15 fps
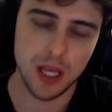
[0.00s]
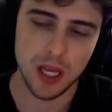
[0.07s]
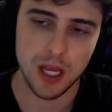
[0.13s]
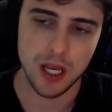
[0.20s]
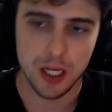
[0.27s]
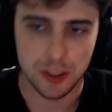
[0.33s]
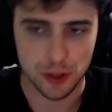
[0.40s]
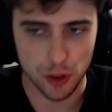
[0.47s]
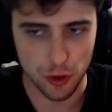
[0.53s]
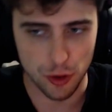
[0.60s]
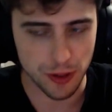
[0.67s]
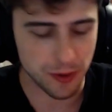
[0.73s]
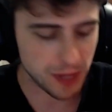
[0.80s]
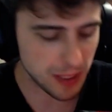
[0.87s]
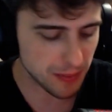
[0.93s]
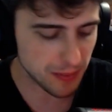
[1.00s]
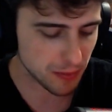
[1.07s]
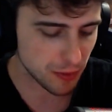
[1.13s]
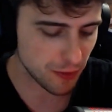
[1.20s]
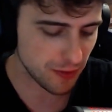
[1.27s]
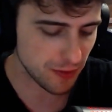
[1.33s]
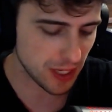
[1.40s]
So the theme of the
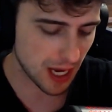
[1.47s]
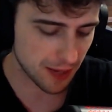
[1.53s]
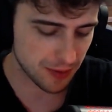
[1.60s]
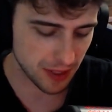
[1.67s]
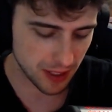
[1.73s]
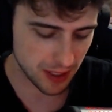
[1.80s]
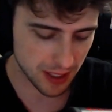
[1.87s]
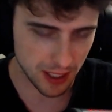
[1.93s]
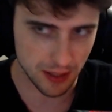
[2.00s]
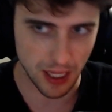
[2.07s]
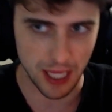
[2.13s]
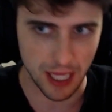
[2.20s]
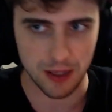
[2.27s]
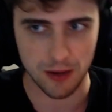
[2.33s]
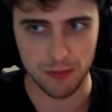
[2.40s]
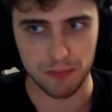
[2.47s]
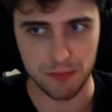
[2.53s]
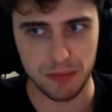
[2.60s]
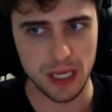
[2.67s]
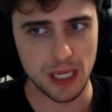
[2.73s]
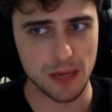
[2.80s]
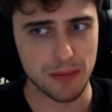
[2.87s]
movie, I think, like
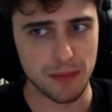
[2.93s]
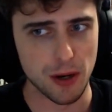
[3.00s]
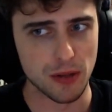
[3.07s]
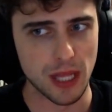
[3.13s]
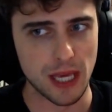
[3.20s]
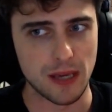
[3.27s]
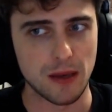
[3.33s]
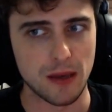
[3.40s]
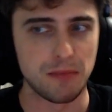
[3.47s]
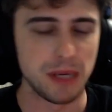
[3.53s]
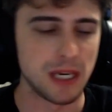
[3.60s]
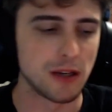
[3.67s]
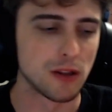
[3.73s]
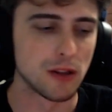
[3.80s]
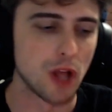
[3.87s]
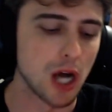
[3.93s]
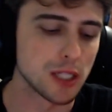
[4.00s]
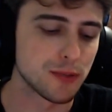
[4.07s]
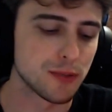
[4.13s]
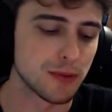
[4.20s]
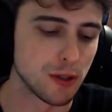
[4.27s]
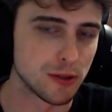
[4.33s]
being about like being lost
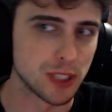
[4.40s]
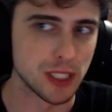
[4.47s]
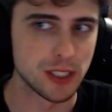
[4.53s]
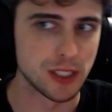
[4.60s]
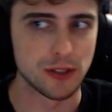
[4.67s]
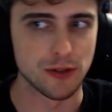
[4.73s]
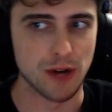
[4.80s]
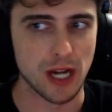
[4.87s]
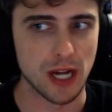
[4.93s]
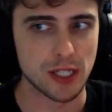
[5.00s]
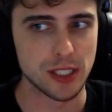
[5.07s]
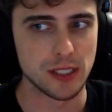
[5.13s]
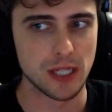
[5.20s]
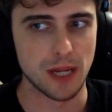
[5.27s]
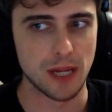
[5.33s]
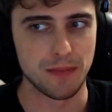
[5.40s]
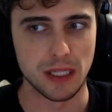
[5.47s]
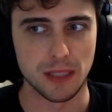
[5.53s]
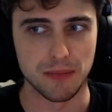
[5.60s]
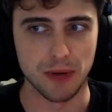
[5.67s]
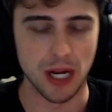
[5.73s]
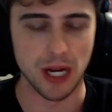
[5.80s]
with no sense of direction and being
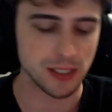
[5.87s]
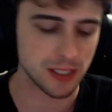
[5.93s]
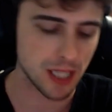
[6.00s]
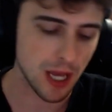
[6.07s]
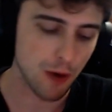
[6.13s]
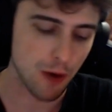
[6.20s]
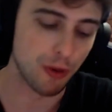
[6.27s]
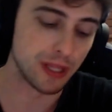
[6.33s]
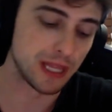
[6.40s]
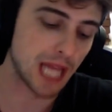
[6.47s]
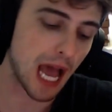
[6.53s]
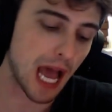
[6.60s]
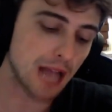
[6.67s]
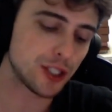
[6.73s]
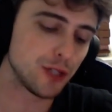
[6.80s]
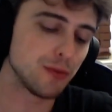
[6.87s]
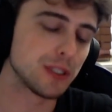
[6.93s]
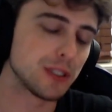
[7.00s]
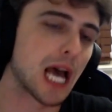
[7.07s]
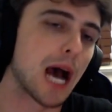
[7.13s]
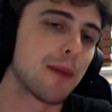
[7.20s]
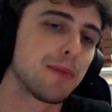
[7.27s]
depressed. When that shit was
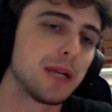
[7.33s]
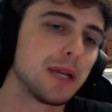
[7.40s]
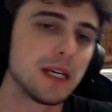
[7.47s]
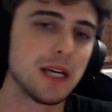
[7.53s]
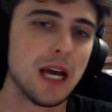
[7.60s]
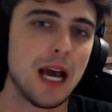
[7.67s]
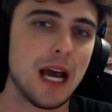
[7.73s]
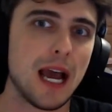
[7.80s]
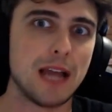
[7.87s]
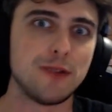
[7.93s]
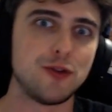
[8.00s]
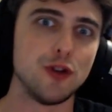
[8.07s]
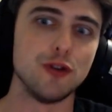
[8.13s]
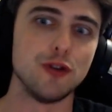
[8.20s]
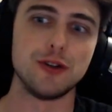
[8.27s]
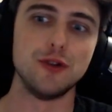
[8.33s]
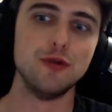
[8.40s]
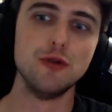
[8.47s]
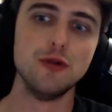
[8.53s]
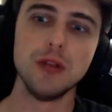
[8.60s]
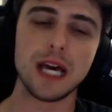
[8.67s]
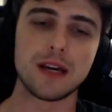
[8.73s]
happening, dude, you
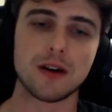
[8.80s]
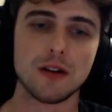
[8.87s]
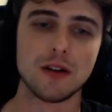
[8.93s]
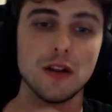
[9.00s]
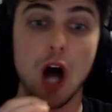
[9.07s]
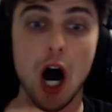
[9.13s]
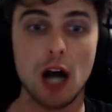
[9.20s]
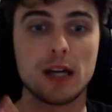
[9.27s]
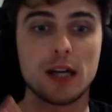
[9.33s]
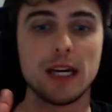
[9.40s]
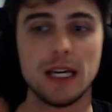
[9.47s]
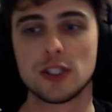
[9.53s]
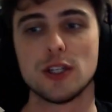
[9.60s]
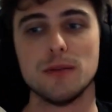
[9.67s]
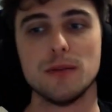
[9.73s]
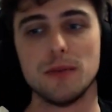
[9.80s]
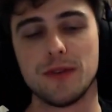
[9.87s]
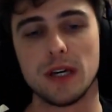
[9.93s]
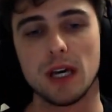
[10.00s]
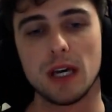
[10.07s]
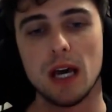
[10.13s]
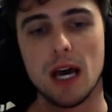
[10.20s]
like lock into the
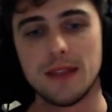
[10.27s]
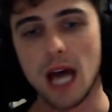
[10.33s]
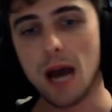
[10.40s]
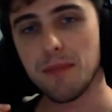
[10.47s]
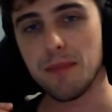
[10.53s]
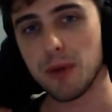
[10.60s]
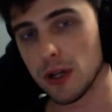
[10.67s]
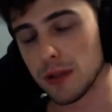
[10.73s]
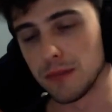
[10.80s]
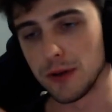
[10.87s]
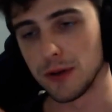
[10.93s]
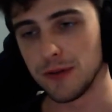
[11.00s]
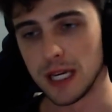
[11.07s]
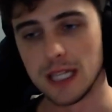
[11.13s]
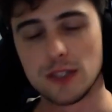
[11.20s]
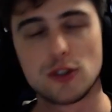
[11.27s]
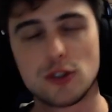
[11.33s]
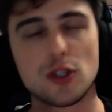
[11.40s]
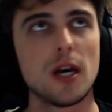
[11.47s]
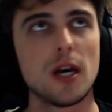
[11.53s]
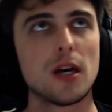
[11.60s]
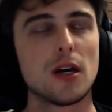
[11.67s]
movie. That part of the movie is
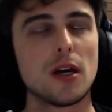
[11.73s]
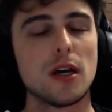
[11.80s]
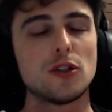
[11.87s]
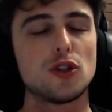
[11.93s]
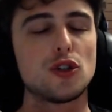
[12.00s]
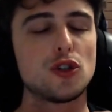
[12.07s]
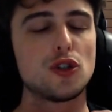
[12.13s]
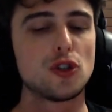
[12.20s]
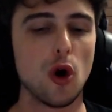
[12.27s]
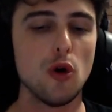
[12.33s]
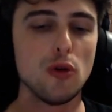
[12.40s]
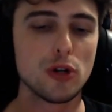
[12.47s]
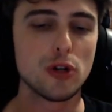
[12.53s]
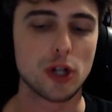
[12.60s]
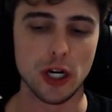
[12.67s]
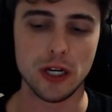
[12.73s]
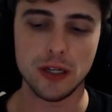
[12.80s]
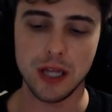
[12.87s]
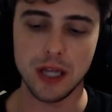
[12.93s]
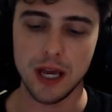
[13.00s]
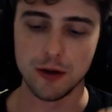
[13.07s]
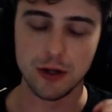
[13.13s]
so
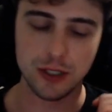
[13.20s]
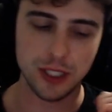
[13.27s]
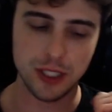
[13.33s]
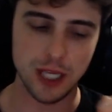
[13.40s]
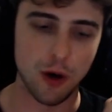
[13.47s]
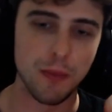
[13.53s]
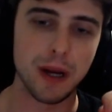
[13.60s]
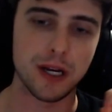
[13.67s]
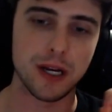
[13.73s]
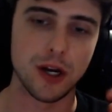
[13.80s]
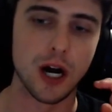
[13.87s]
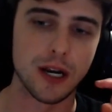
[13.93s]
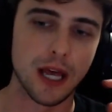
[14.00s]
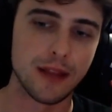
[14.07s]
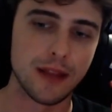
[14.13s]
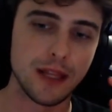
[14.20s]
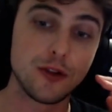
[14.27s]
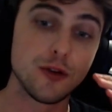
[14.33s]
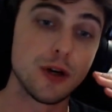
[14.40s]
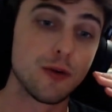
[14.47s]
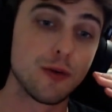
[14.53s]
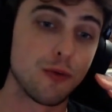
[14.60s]
good. You're just like, oh my god, and they
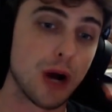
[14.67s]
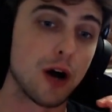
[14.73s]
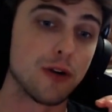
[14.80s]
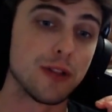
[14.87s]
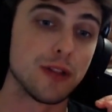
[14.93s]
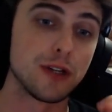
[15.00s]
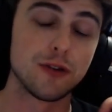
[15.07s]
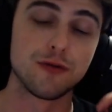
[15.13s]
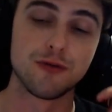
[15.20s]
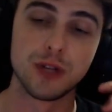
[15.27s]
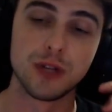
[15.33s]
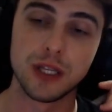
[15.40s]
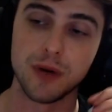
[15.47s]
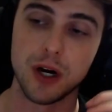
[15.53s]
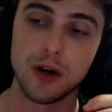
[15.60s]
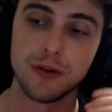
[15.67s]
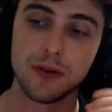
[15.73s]
do it well. They do it really well.